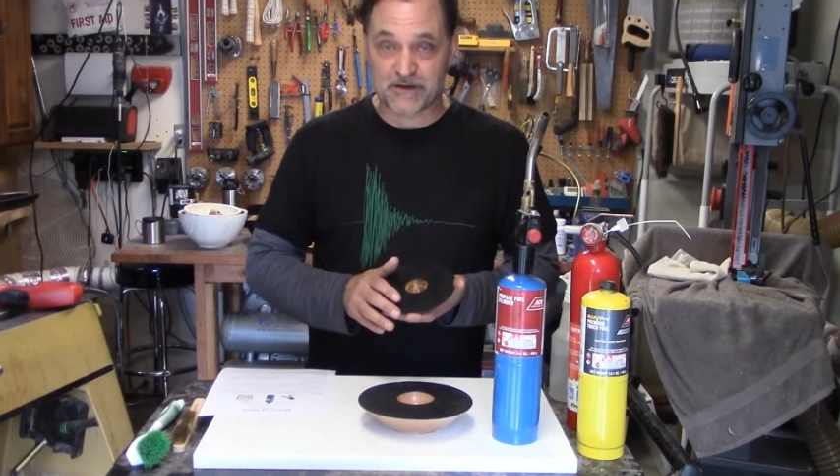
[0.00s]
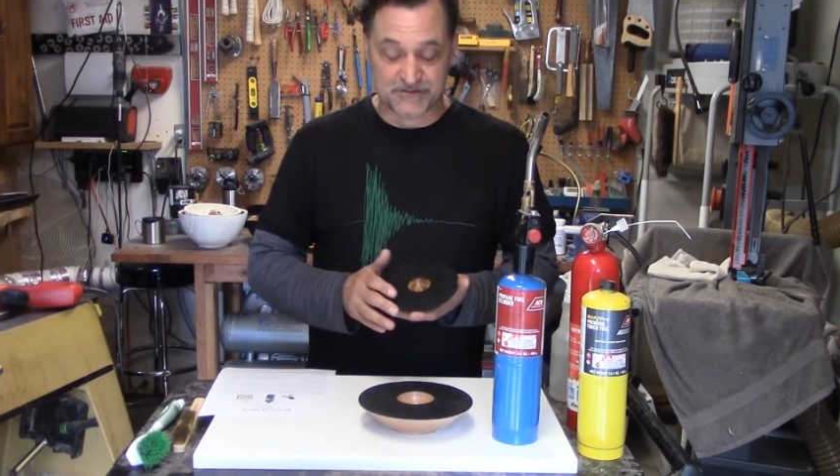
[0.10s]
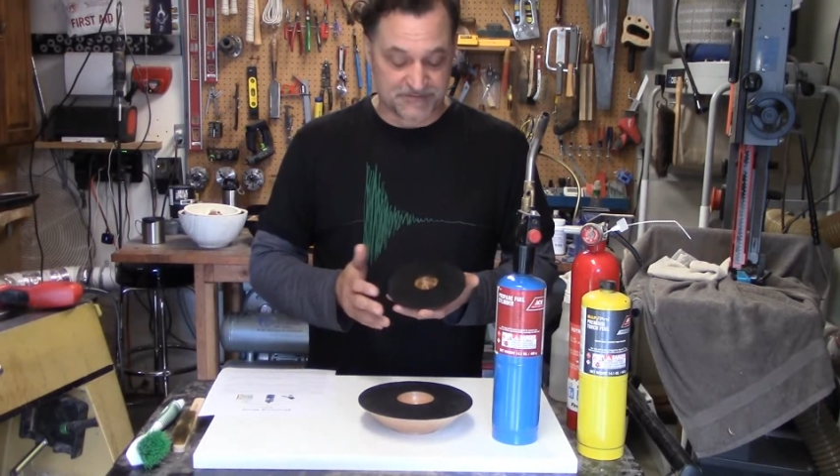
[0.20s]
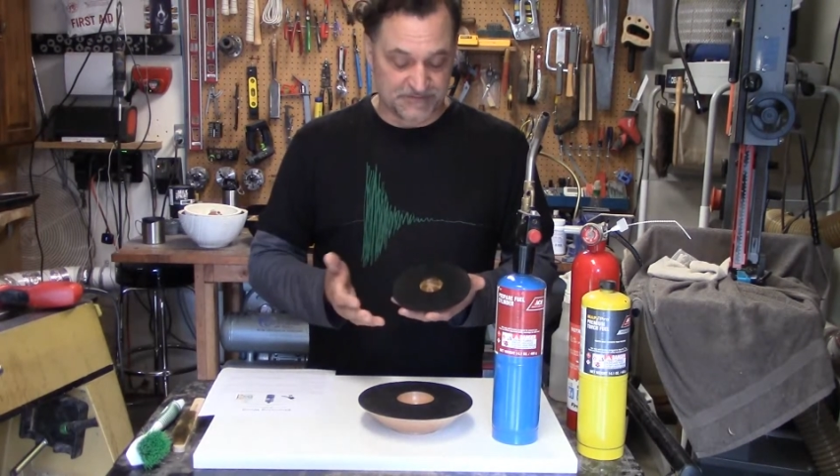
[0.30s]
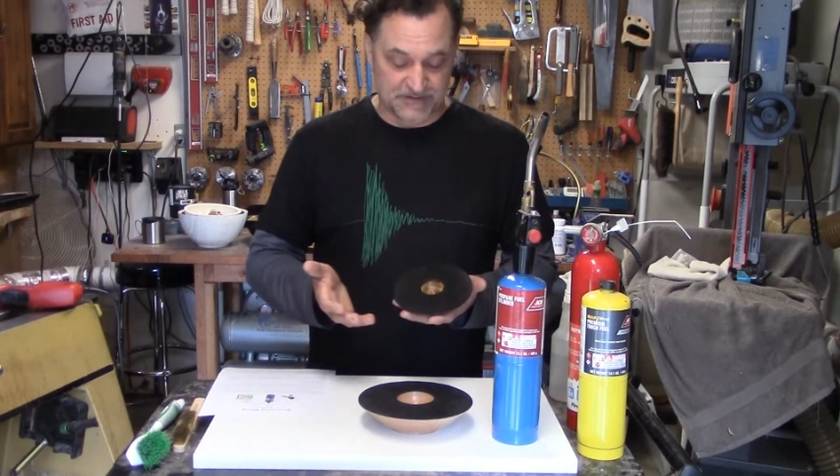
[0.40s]

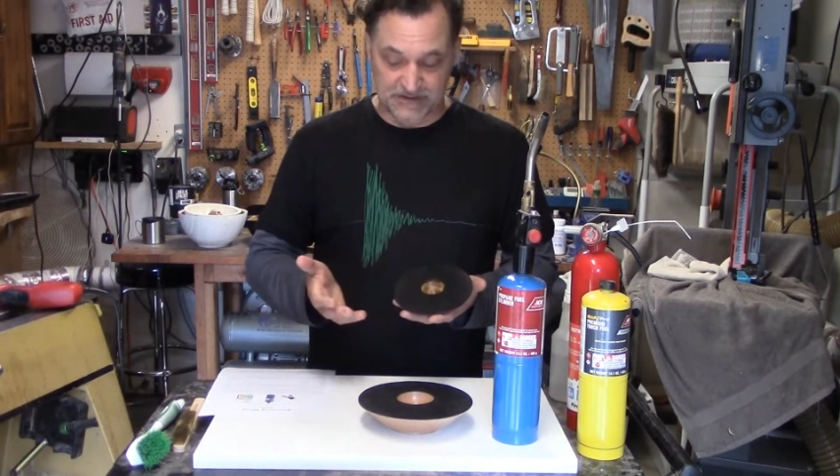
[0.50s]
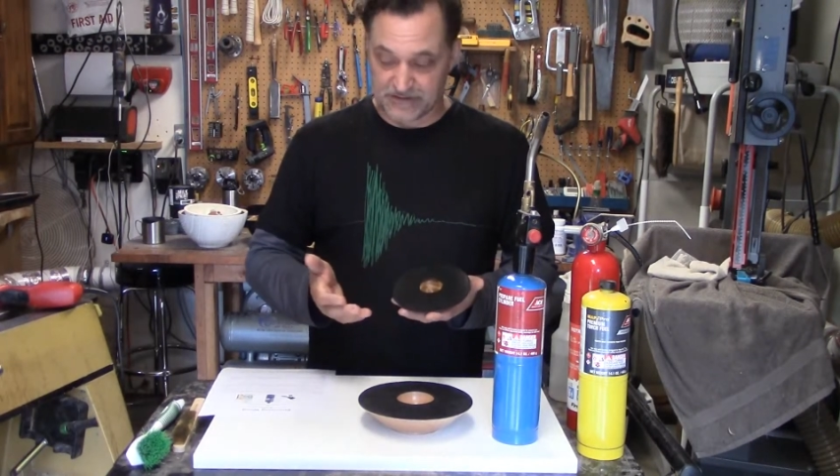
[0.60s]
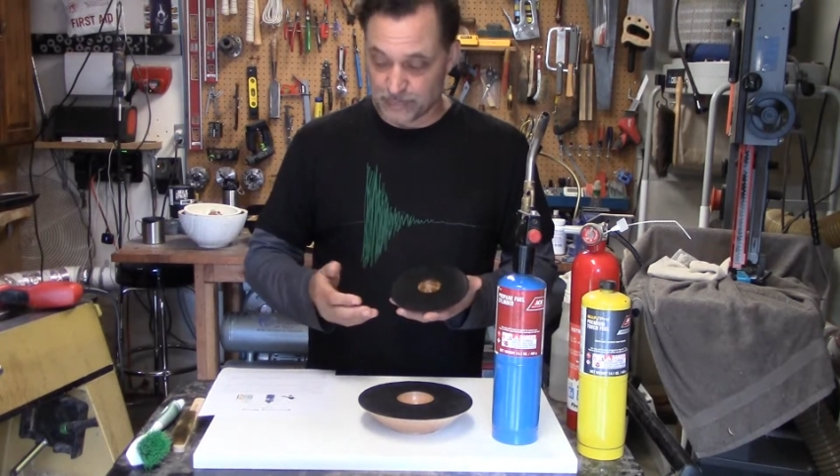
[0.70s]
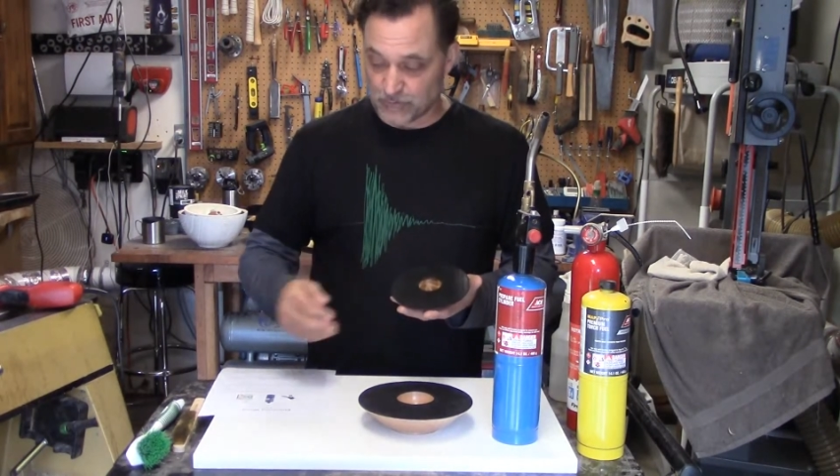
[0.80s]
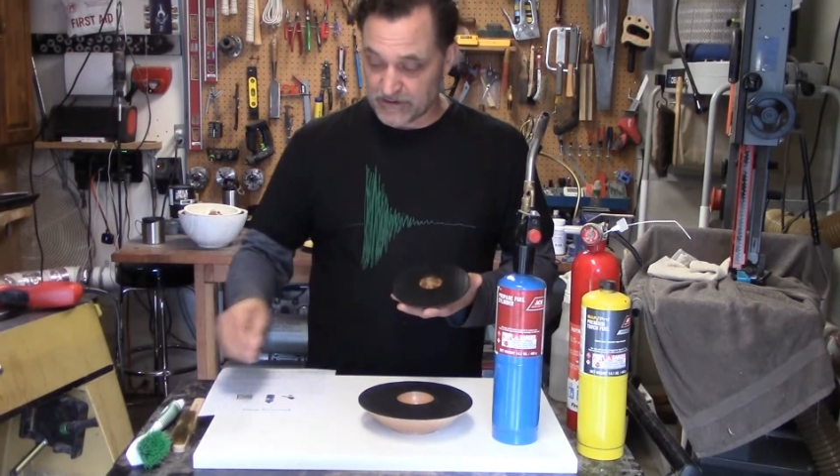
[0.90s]
because
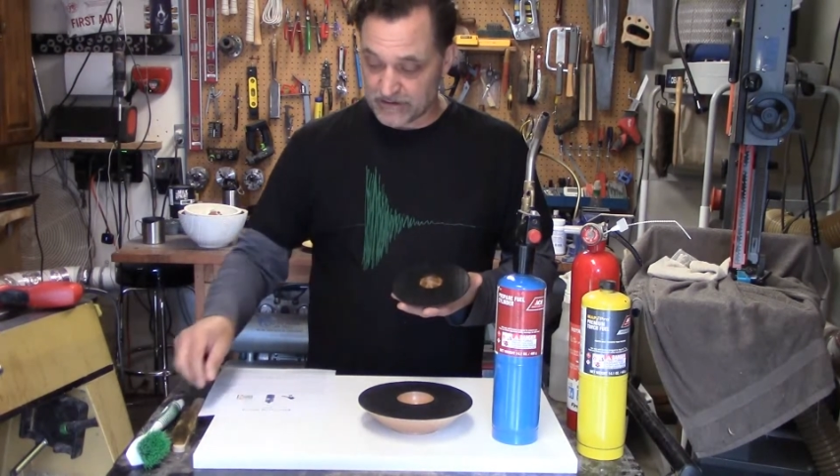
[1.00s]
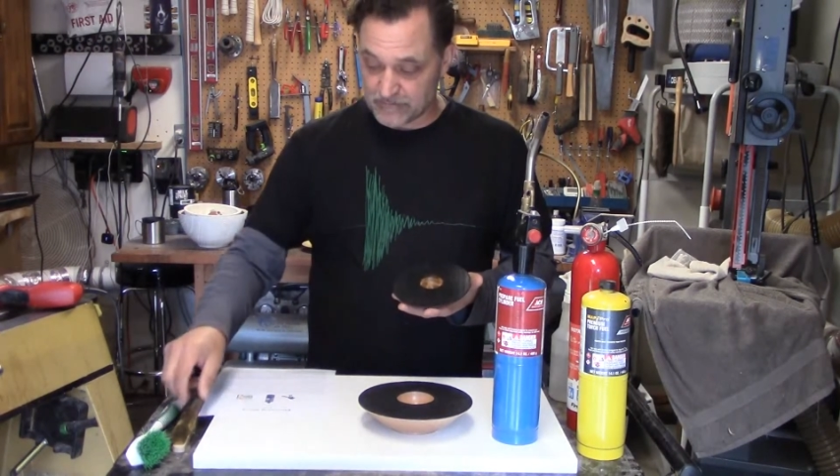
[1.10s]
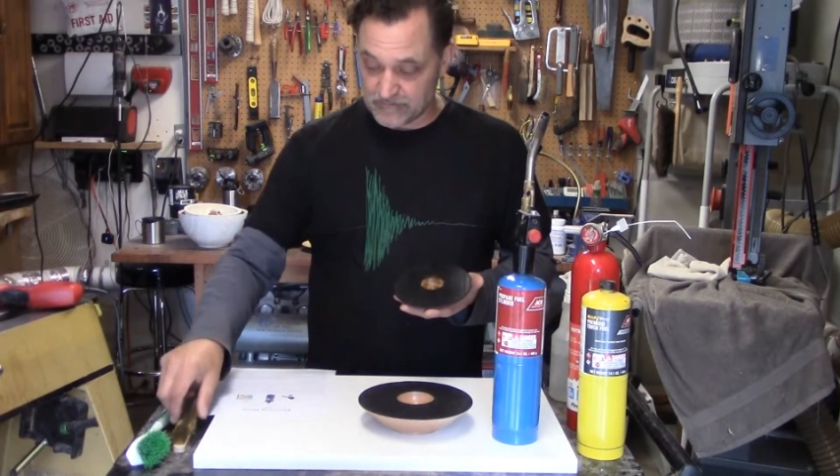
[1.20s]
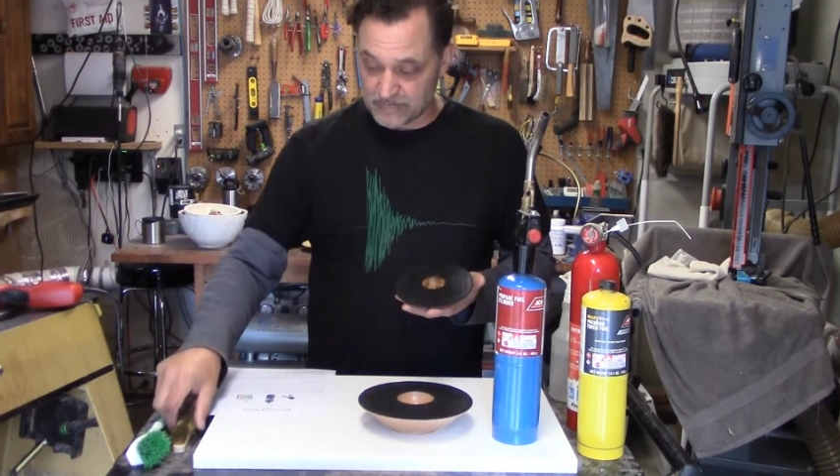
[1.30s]
it will get